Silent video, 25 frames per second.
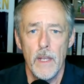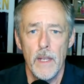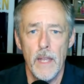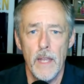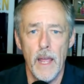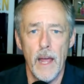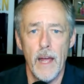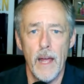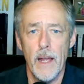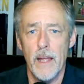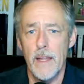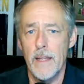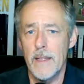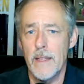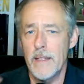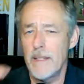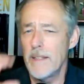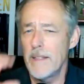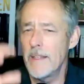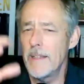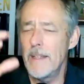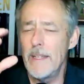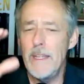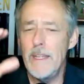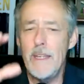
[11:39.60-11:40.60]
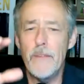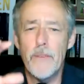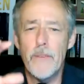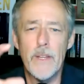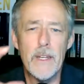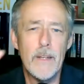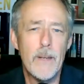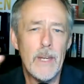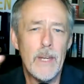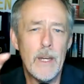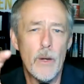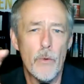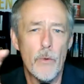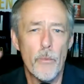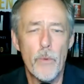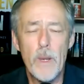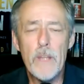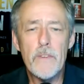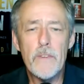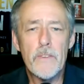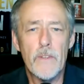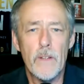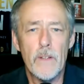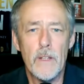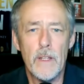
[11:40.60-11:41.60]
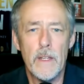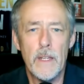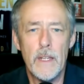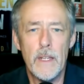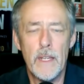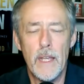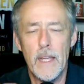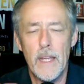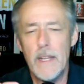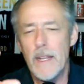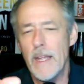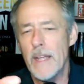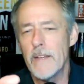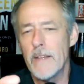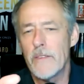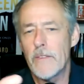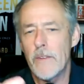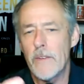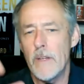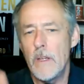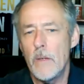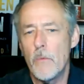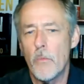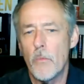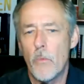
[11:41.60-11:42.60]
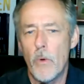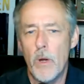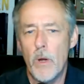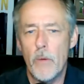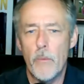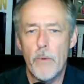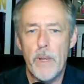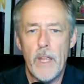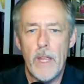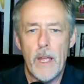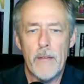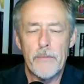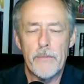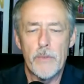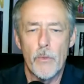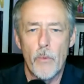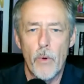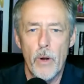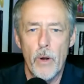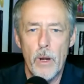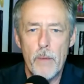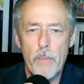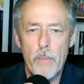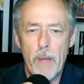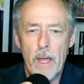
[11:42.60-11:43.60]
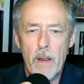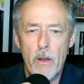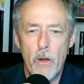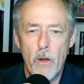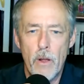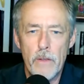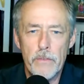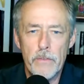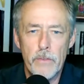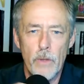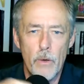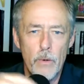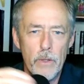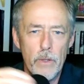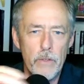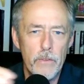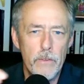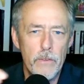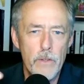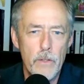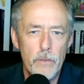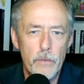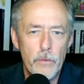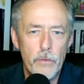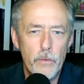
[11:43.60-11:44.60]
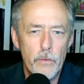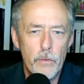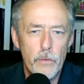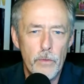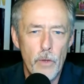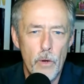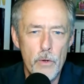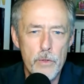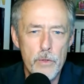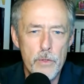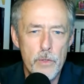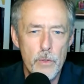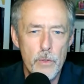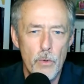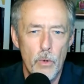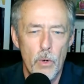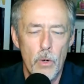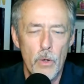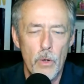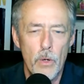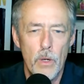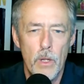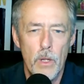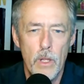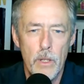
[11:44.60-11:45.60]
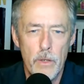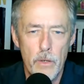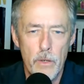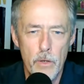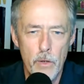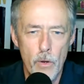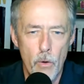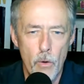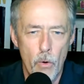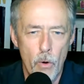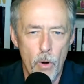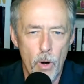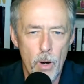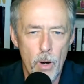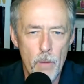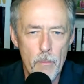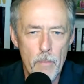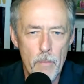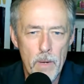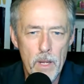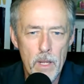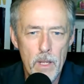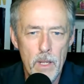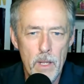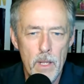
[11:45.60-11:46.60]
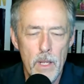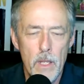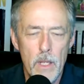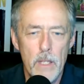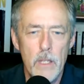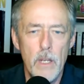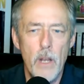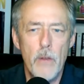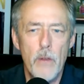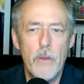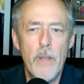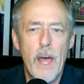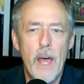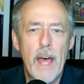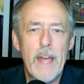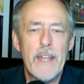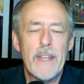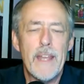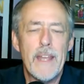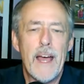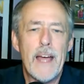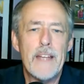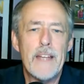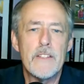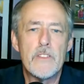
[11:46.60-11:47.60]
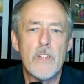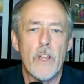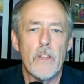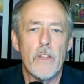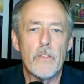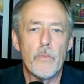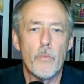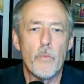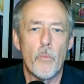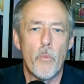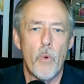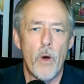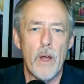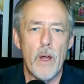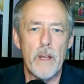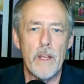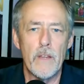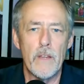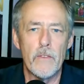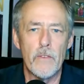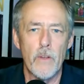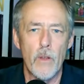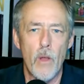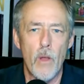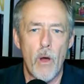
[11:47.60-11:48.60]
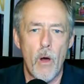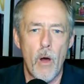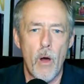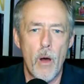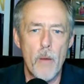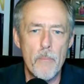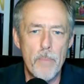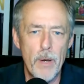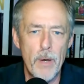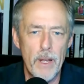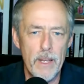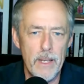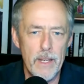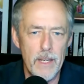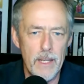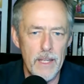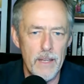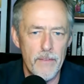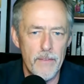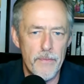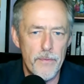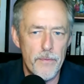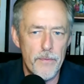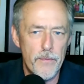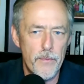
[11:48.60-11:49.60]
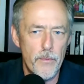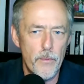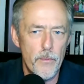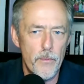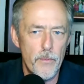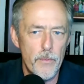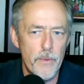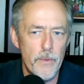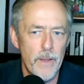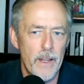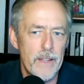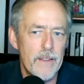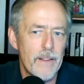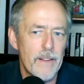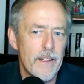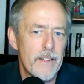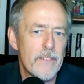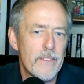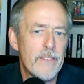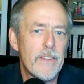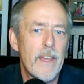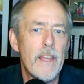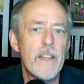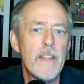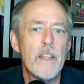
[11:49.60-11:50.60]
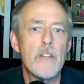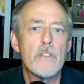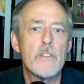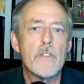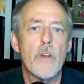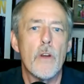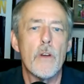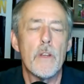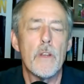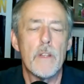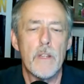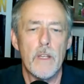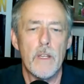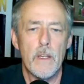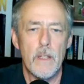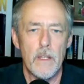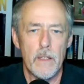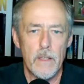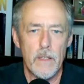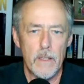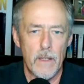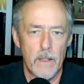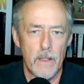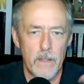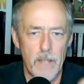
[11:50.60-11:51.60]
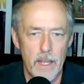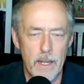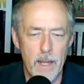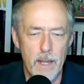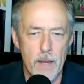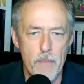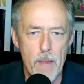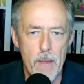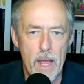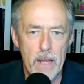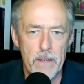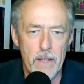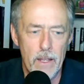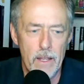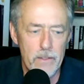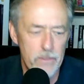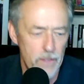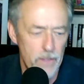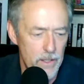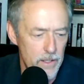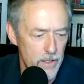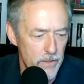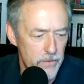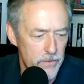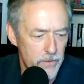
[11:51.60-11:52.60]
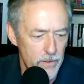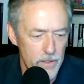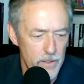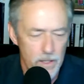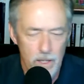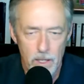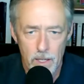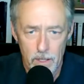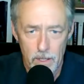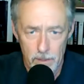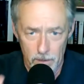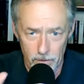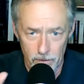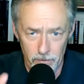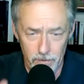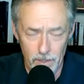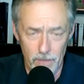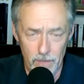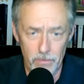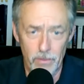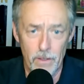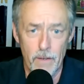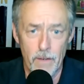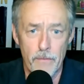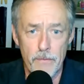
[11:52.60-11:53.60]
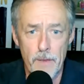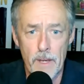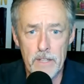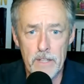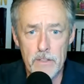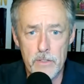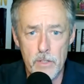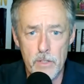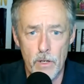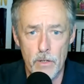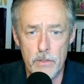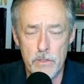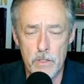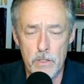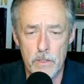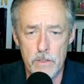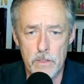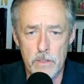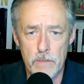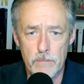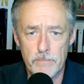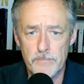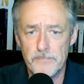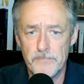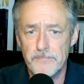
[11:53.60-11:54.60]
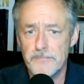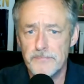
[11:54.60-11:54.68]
Now, even here recently, and see, what we have to worry about also is the social norm. You know, not just what is law, but if, let's say that church, they come out and they say, listen, this doesn't affect churches.